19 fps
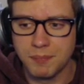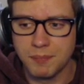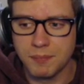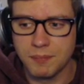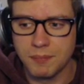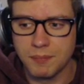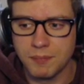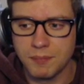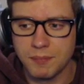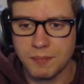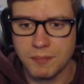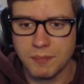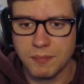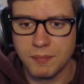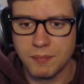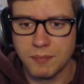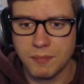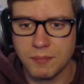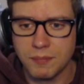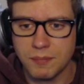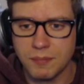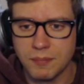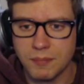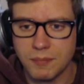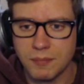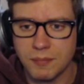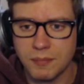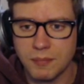
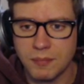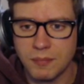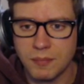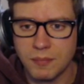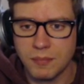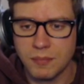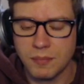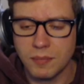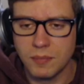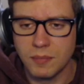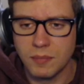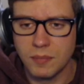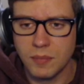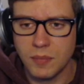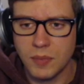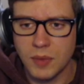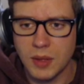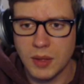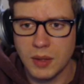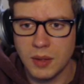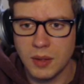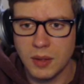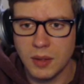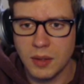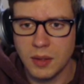(silence)